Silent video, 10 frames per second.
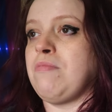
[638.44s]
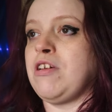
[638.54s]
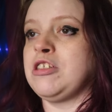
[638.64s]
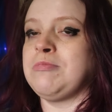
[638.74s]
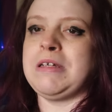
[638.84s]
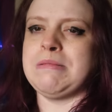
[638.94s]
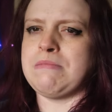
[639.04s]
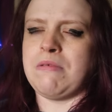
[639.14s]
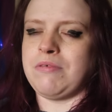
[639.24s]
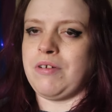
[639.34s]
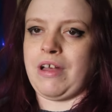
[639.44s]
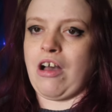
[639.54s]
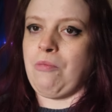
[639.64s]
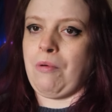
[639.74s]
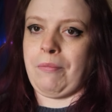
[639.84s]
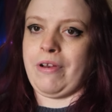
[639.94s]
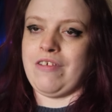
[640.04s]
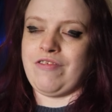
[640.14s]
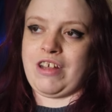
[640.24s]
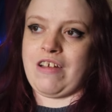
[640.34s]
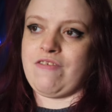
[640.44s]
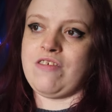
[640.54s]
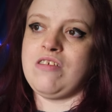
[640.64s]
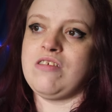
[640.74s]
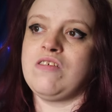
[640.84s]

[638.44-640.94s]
Because me and my mum don't get on when we live together.